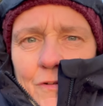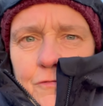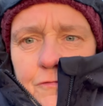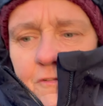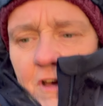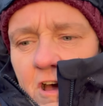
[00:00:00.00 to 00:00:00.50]

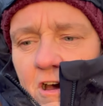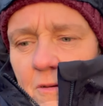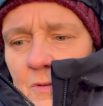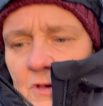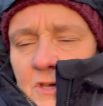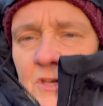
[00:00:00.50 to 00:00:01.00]
Farm
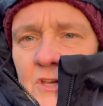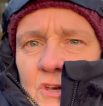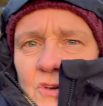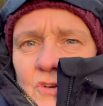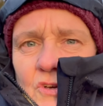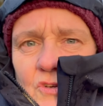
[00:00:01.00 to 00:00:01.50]

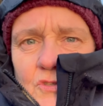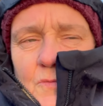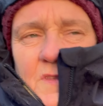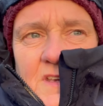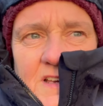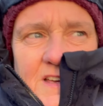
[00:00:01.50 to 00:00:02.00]
or
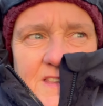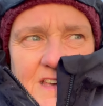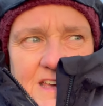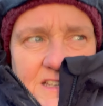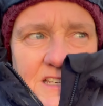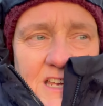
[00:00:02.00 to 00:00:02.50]
something like that.